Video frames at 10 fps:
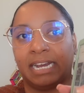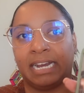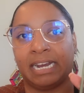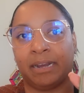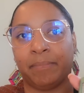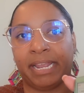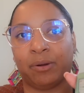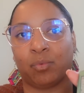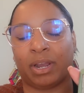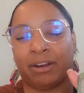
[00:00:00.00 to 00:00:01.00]

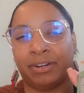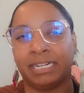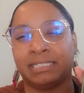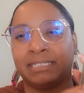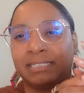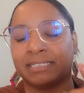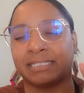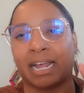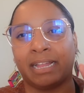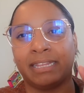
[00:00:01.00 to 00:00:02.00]
And while it's
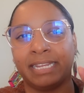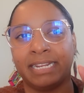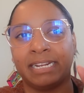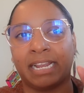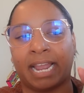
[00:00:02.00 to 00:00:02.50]
solid,